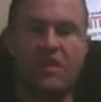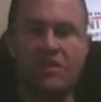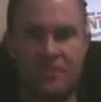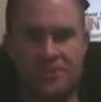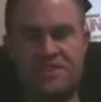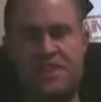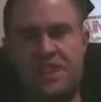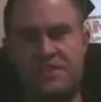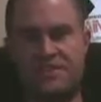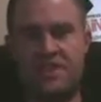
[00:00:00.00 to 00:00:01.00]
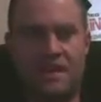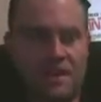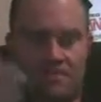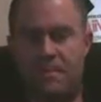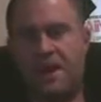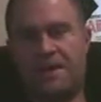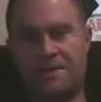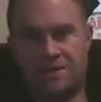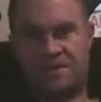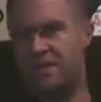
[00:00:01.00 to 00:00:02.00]
the first thing I would say, buy
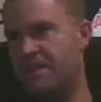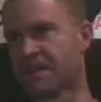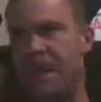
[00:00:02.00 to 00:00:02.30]
cleats.